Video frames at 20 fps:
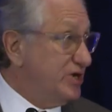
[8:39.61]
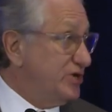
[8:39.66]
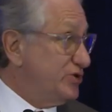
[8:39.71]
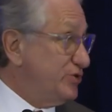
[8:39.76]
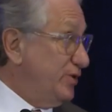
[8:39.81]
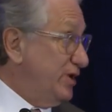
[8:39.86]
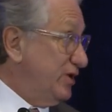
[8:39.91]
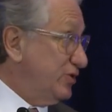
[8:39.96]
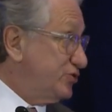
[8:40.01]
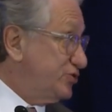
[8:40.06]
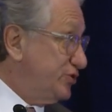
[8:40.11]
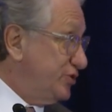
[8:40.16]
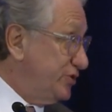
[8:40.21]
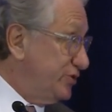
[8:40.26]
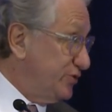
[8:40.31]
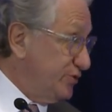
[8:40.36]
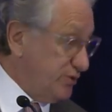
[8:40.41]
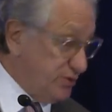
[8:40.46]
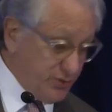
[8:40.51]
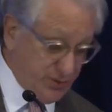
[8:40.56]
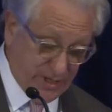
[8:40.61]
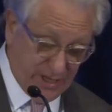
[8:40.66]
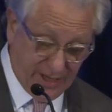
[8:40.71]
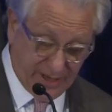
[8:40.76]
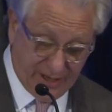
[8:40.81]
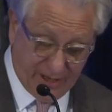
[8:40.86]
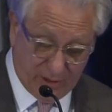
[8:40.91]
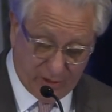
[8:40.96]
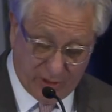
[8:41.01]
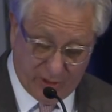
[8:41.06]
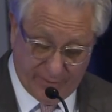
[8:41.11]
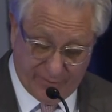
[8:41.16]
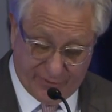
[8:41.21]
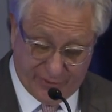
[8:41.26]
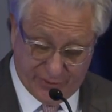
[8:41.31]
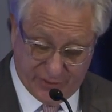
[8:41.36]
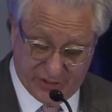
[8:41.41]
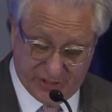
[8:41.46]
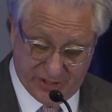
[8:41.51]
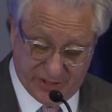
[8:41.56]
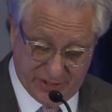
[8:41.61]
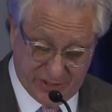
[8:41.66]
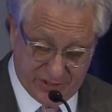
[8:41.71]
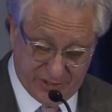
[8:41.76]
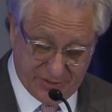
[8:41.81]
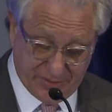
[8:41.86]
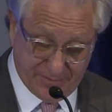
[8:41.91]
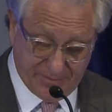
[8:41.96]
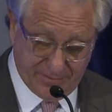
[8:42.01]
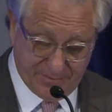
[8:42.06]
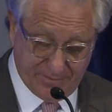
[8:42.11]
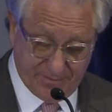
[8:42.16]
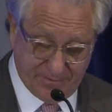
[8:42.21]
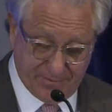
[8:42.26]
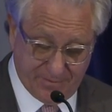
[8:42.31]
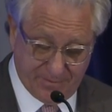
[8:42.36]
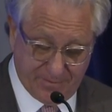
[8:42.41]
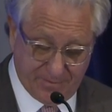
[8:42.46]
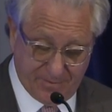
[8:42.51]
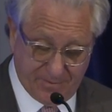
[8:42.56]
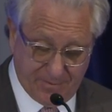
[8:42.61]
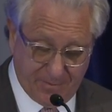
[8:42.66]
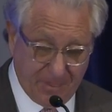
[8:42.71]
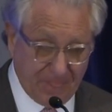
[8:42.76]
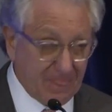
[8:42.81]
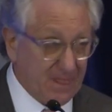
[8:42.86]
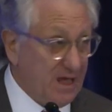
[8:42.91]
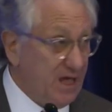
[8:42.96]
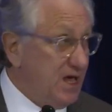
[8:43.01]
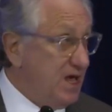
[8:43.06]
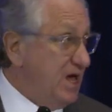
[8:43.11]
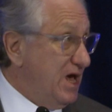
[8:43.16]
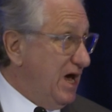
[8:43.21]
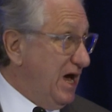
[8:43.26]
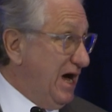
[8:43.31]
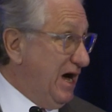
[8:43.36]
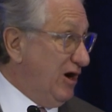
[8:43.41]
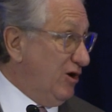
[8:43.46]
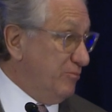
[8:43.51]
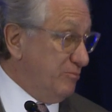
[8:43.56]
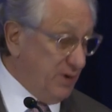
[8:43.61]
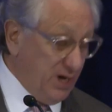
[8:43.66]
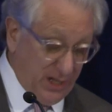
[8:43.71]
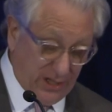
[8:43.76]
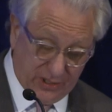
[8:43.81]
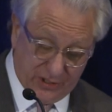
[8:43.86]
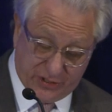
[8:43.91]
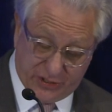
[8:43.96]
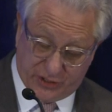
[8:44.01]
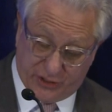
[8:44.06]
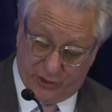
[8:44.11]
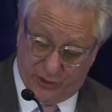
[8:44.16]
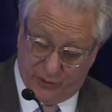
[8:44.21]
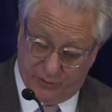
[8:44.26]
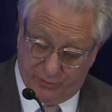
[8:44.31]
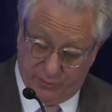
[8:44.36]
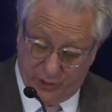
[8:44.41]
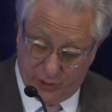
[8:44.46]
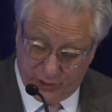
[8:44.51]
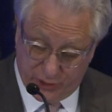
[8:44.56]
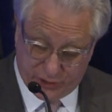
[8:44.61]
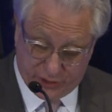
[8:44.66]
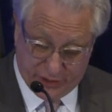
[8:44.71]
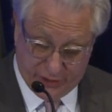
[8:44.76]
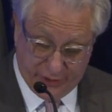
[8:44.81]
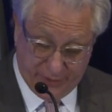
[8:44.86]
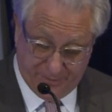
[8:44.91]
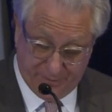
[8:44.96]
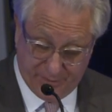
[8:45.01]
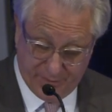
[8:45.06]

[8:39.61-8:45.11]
to our journals and our conferences. Our milestone merger